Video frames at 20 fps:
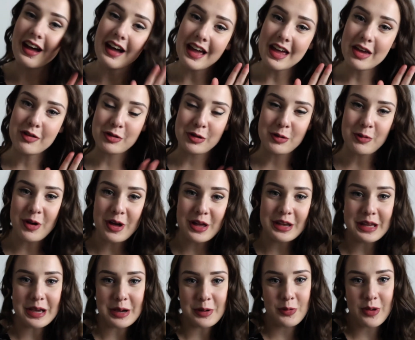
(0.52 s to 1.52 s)
Hi
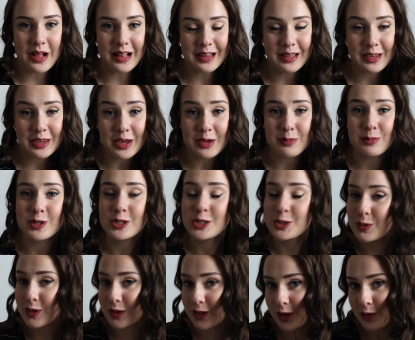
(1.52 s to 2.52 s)
everyone and welcome
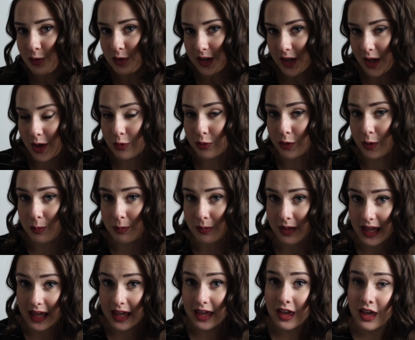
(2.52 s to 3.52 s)
to a new video from
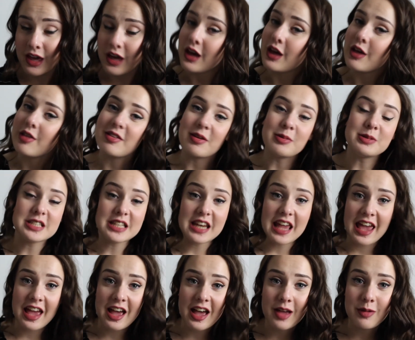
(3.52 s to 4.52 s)
me. So
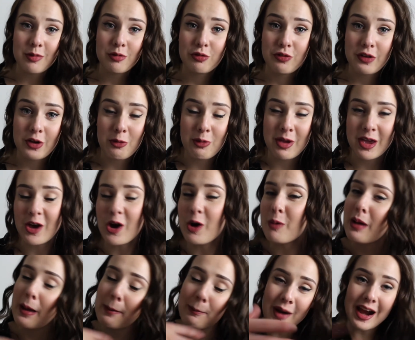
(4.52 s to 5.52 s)
today I'm filming on
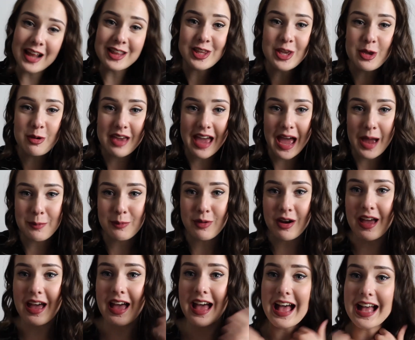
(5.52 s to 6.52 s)
my brand new
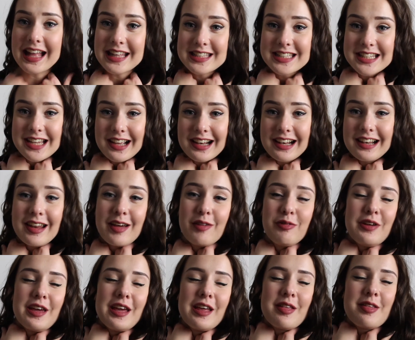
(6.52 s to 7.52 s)
camera and I
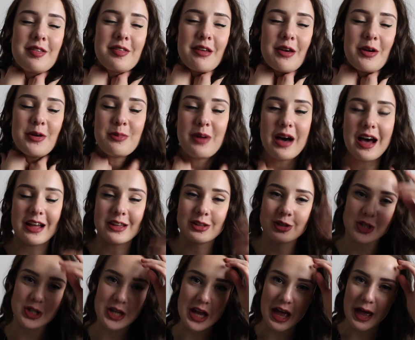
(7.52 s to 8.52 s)
love it so much.